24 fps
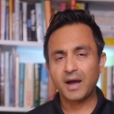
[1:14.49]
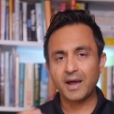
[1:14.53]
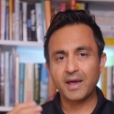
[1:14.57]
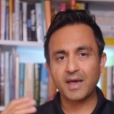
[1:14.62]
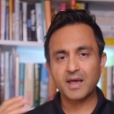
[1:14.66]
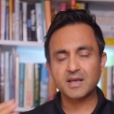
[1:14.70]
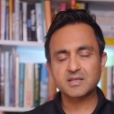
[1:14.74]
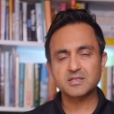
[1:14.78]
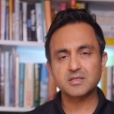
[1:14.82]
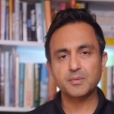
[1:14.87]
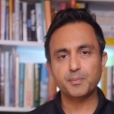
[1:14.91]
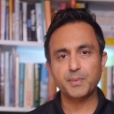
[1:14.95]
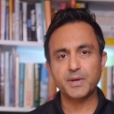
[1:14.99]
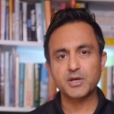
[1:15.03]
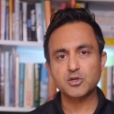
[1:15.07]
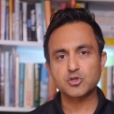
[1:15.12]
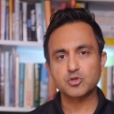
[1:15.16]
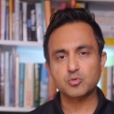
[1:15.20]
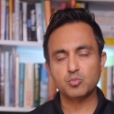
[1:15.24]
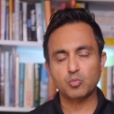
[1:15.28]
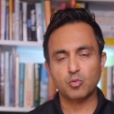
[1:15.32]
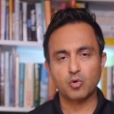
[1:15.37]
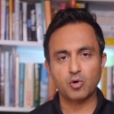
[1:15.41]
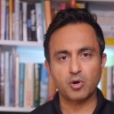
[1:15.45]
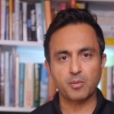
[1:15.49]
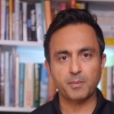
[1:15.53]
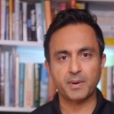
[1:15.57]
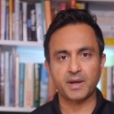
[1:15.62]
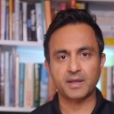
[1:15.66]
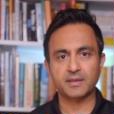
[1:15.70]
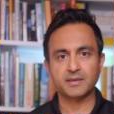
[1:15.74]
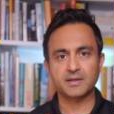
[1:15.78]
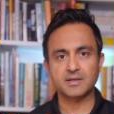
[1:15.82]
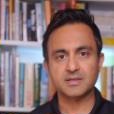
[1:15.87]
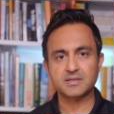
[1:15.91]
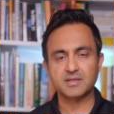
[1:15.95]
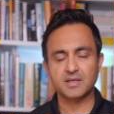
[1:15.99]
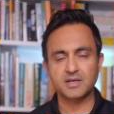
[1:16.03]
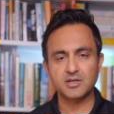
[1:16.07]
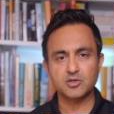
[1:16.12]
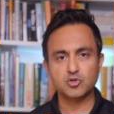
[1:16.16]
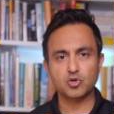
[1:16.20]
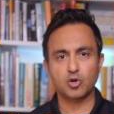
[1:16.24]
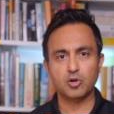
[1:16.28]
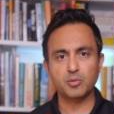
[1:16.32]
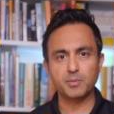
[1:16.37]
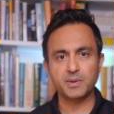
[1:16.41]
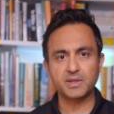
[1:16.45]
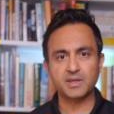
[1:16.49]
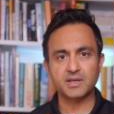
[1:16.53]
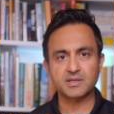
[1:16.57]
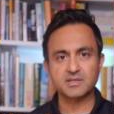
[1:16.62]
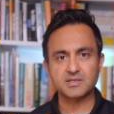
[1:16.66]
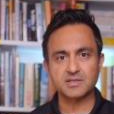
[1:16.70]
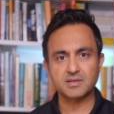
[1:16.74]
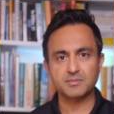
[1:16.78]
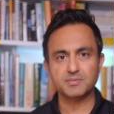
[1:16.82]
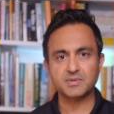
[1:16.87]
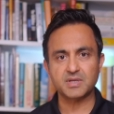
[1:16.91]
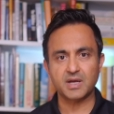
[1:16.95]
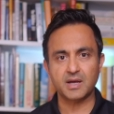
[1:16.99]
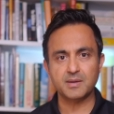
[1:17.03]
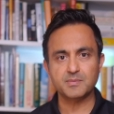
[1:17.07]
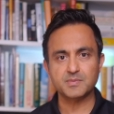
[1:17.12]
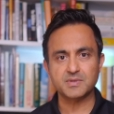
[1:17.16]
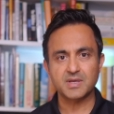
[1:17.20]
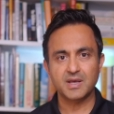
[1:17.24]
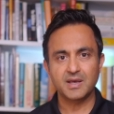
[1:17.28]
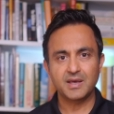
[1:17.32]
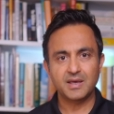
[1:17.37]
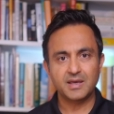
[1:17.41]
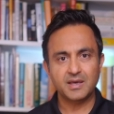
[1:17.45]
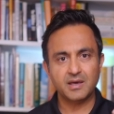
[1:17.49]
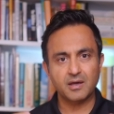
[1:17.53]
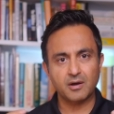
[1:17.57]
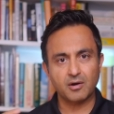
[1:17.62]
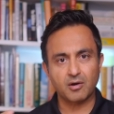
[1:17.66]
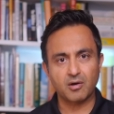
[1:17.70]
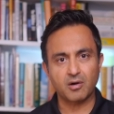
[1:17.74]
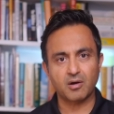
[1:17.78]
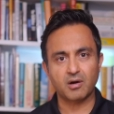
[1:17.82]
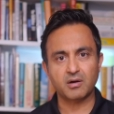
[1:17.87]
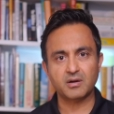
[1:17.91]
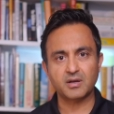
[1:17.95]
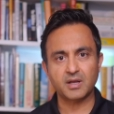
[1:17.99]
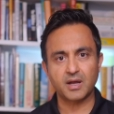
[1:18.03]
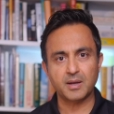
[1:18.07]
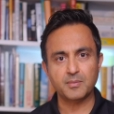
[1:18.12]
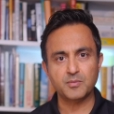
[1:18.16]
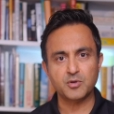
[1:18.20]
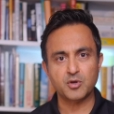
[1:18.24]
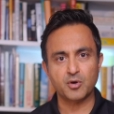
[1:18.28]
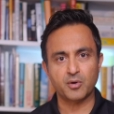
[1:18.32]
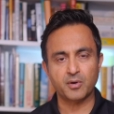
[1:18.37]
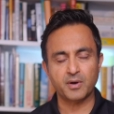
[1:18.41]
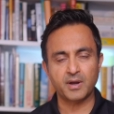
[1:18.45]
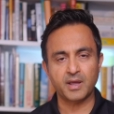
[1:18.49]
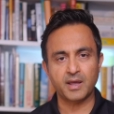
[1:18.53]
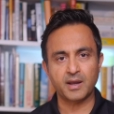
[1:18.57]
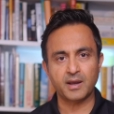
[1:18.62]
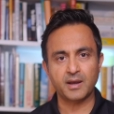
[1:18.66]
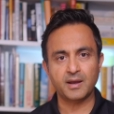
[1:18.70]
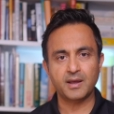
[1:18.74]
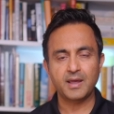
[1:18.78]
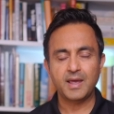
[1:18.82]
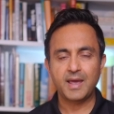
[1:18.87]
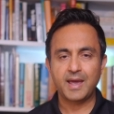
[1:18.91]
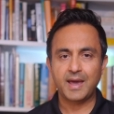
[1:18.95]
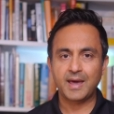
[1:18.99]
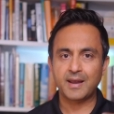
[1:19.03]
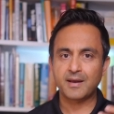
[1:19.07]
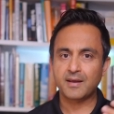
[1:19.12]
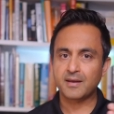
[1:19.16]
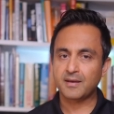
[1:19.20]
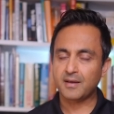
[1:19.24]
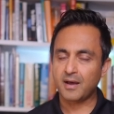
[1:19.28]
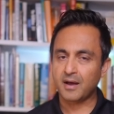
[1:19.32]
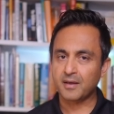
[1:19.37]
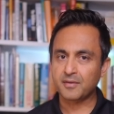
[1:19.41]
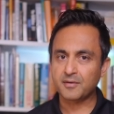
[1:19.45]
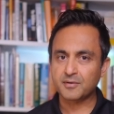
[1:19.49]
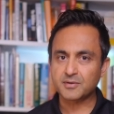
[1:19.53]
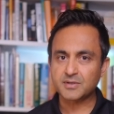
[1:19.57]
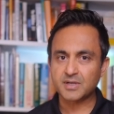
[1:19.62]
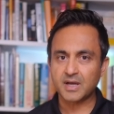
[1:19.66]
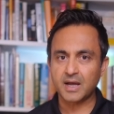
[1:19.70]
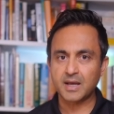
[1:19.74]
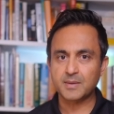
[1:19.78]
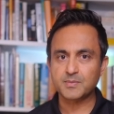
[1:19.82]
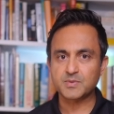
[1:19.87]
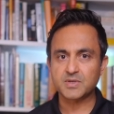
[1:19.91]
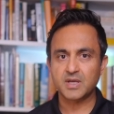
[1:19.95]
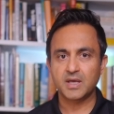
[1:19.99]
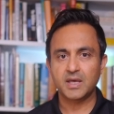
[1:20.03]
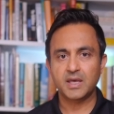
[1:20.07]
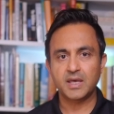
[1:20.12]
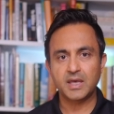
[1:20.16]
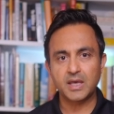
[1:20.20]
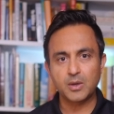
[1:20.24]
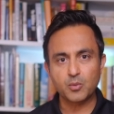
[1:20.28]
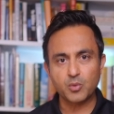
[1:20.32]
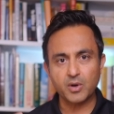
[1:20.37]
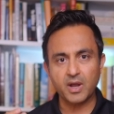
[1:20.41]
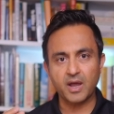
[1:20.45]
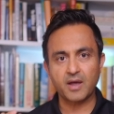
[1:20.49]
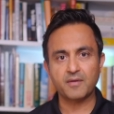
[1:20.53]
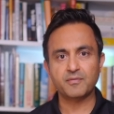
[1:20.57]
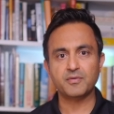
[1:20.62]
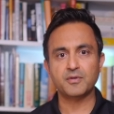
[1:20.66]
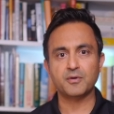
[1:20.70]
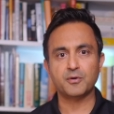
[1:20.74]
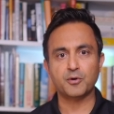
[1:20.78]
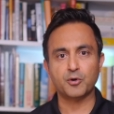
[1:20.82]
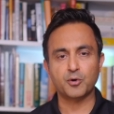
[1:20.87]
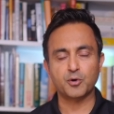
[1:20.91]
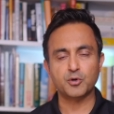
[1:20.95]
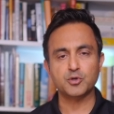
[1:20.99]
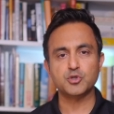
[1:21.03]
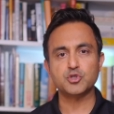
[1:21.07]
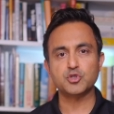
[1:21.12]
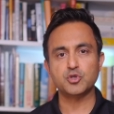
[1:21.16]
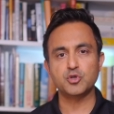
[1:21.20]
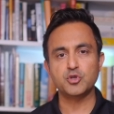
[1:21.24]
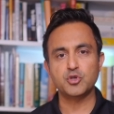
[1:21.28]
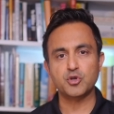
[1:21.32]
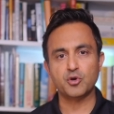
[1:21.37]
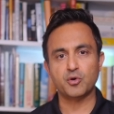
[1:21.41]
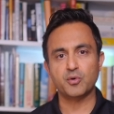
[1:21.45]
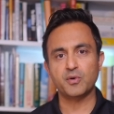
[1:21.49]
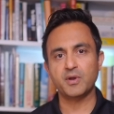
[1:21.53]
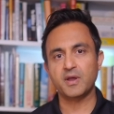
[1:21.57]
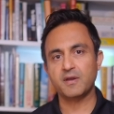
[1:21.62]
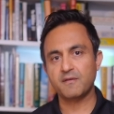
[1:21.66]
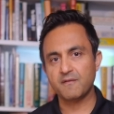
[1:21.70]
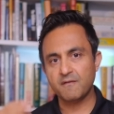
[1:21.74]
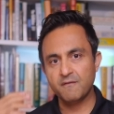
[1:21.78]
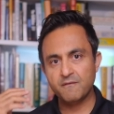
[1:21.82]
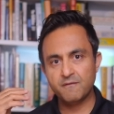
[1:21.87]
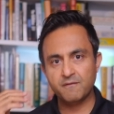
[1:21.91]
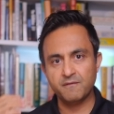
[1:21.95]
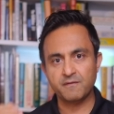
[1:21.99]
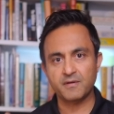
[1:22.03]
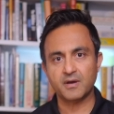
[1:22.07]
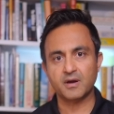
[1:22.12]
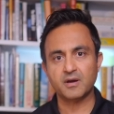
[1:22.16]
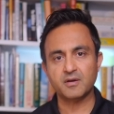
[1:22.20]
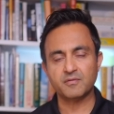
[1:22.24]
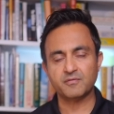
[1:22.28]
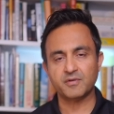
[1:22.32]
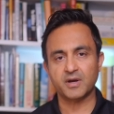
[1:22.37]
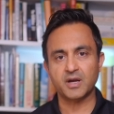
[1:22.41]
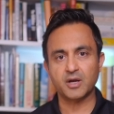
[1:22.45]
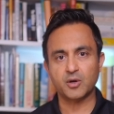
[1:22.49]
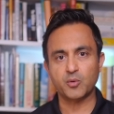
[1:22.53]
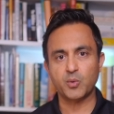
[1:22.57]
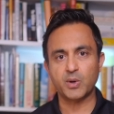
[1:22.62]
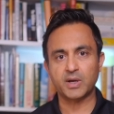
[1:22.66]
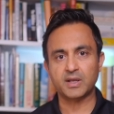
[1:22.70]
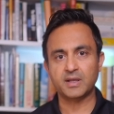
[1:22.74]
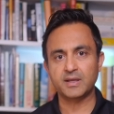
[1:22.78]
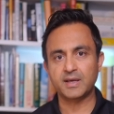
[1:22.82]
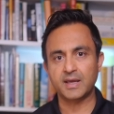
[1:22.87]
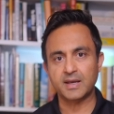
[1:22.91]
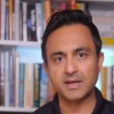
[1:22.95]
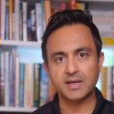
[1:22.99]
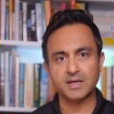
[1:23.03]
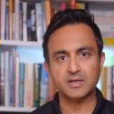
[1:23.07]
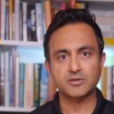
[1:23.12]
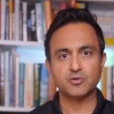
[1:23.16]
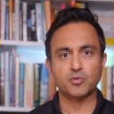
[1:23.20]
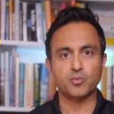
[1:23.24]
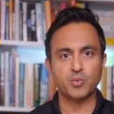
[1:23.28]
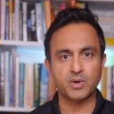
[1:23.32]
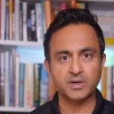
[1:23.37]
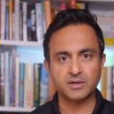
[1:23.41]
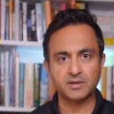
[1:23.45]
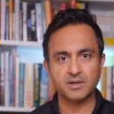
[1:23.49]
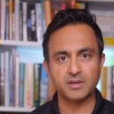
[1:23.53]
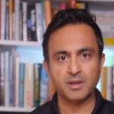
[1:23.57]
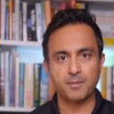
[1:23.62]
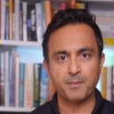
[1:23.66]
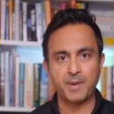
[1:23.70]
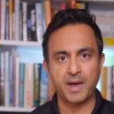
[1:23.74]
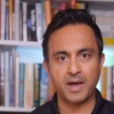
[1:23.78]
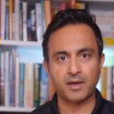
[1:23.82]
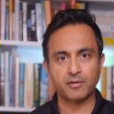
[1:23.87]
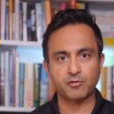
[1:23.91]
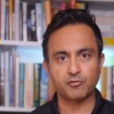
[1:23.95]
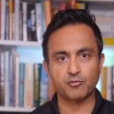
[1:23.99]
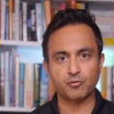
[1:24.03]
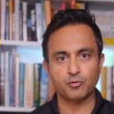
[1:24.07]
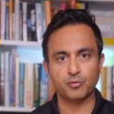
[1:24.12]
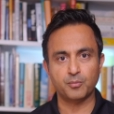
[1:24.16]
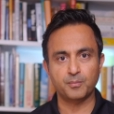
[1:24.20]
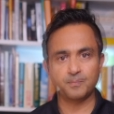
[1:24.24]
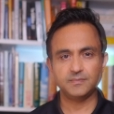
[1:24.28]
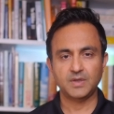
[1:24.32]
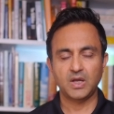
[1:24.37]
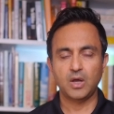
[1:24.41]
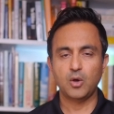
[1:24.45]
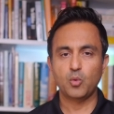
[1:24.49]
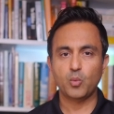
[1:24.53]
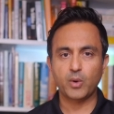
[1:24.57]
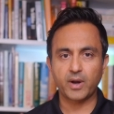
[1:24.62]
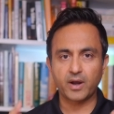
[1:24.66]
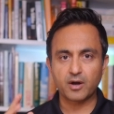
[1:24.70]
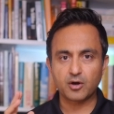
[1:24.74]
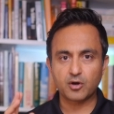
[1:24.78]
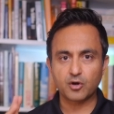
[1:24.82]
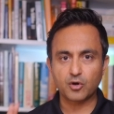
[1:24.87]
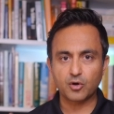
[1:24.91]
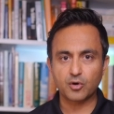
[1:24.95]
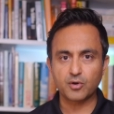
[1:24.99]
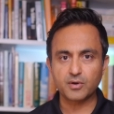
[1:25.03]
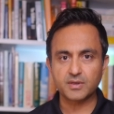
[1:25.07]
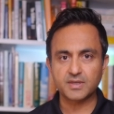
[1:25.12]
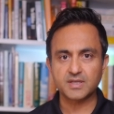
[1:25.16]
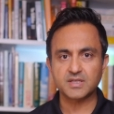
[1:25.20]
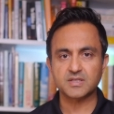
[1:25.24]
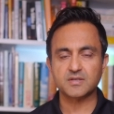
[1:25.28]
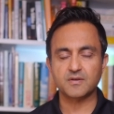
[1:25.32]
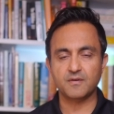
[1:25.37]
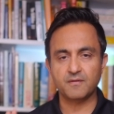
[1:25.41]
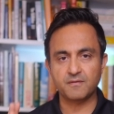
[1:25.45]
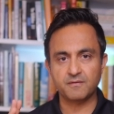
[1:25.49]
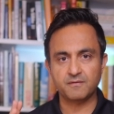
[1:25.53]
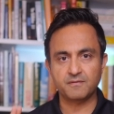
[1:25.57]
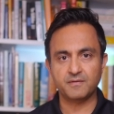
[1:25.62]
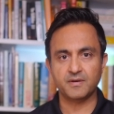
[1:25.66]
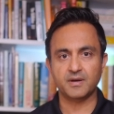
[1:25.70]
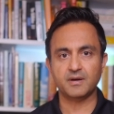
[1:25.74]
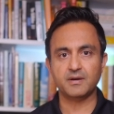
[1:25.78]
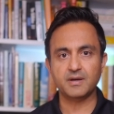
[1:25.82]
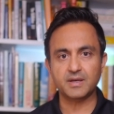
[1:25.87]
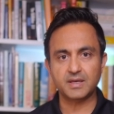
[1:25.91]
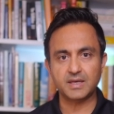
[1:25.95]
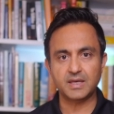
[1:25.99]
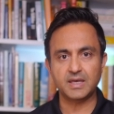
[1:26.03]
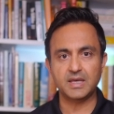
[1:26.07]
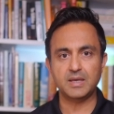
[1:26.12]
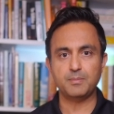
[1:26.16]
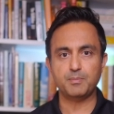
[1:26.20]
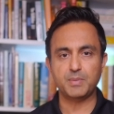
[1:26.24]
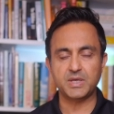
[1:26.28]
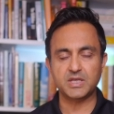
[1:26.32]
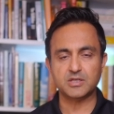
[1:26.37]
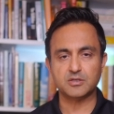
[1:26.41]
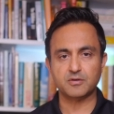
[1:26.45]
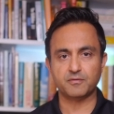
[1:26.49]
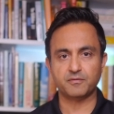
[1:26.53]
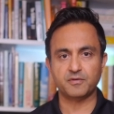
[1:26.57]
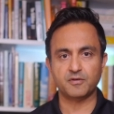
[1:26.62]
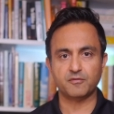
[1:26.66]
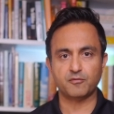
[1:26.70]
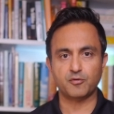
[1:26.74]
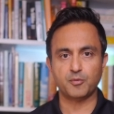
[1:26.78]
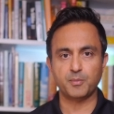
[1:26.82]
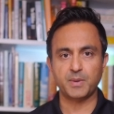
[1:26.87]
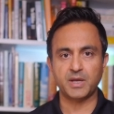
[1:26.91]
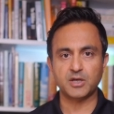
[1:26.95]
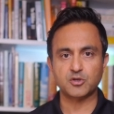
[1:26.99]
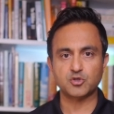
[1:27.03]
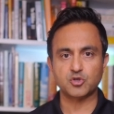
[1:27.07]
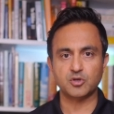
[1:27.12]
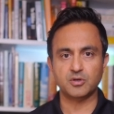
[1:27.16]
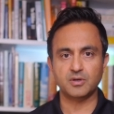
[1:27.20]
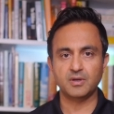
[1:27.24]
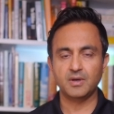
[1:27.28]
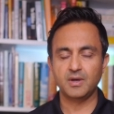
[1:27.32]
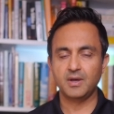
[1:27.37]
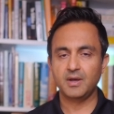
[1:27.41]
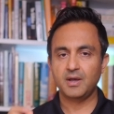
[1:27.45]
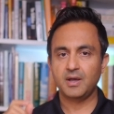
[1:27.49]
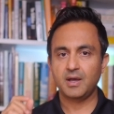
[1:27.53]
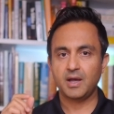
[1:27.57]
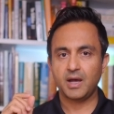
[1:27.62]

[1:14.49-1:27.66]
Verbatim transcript: I asked the patient more about this, and he told me that sometimes he had a hard time urinating, and at other times he would have the urge to urinate very, very quickly, and he had to run to the bathroom. When I heard this very key piece of information,